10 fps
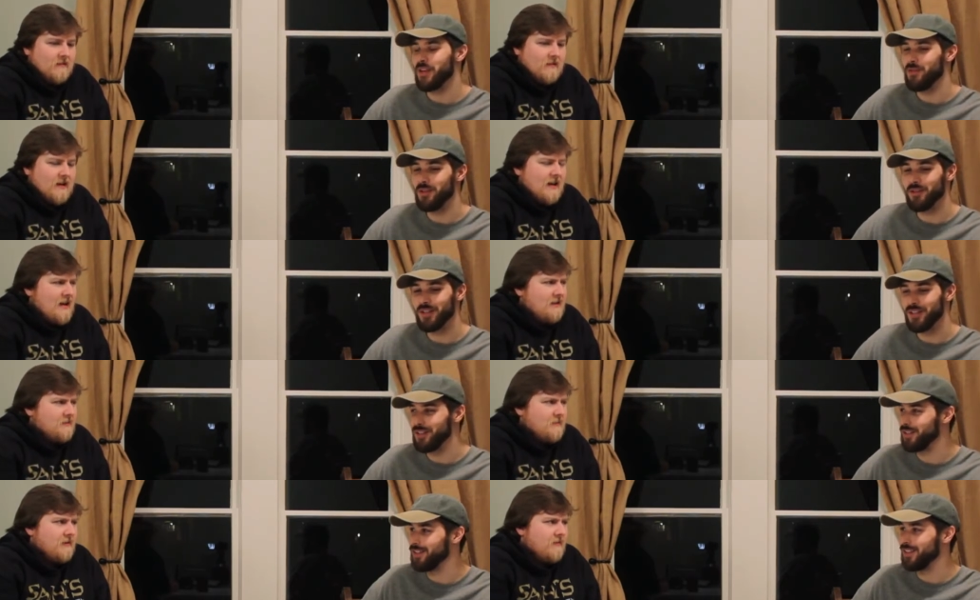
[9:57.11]
Speaker 1: If he yeah, he
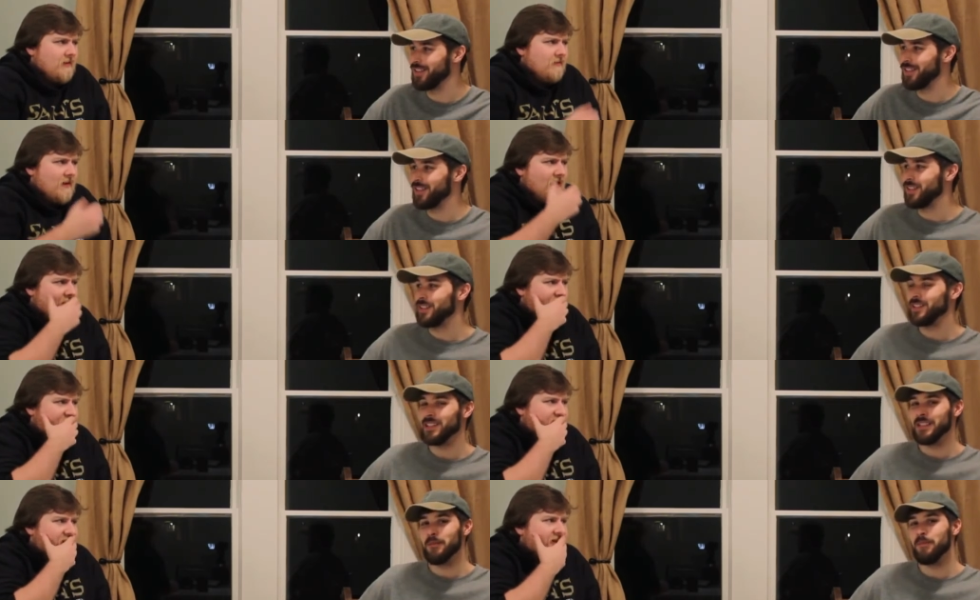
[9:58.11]
has some pretty rough weight
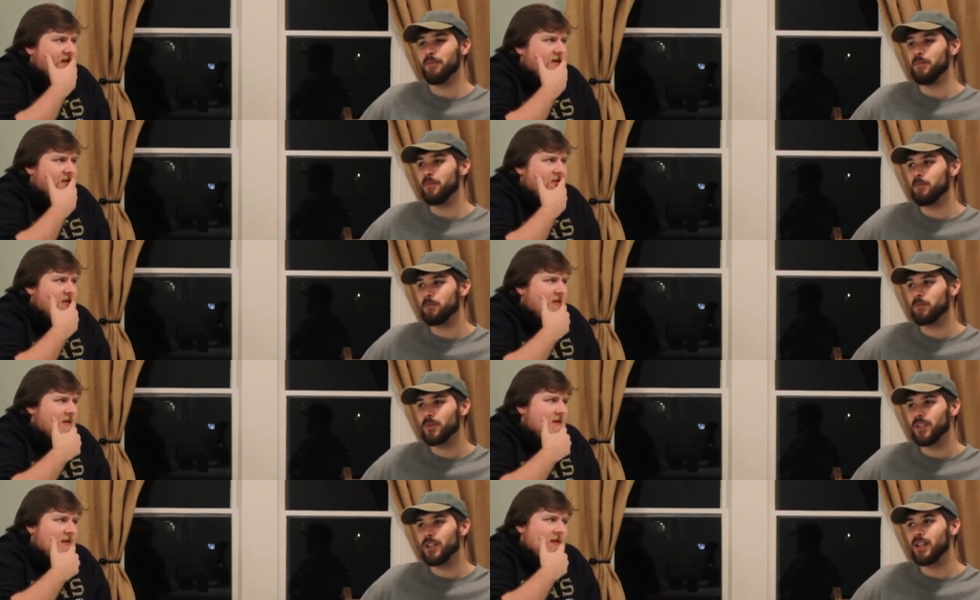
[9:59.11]
doesn't he?
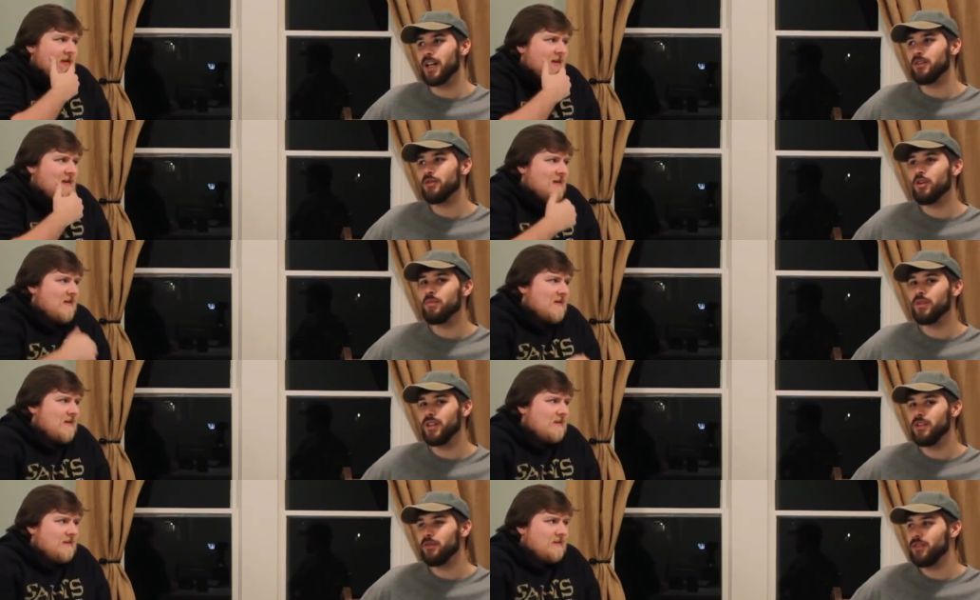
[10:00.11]
I don't know,
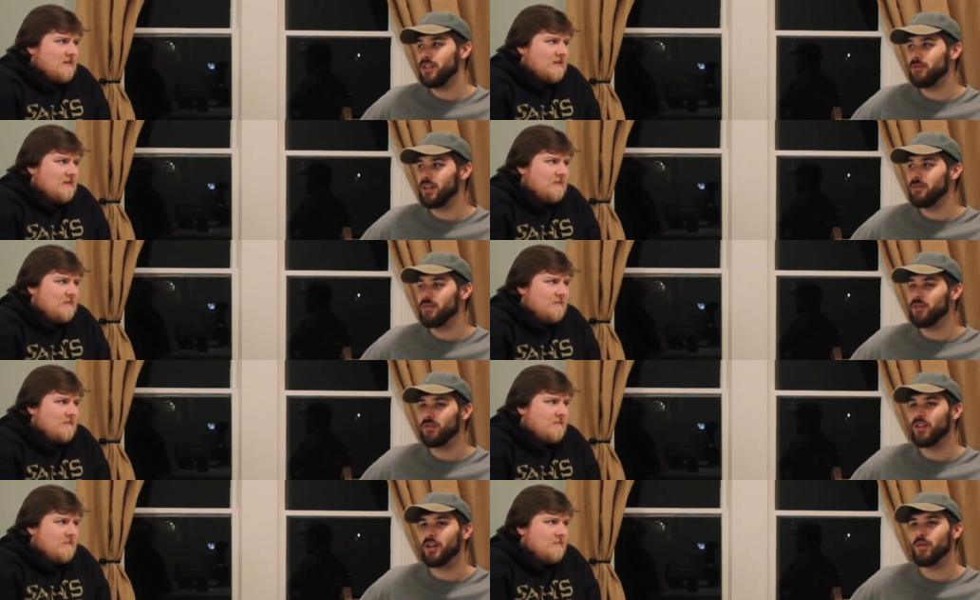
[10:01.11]
but he's he's very
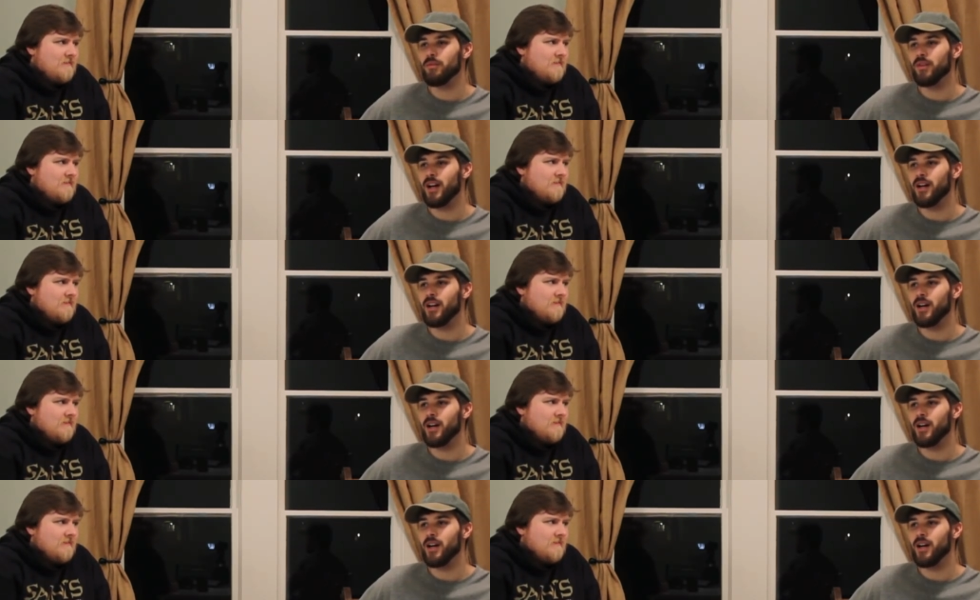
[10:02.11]
big for lightweight. But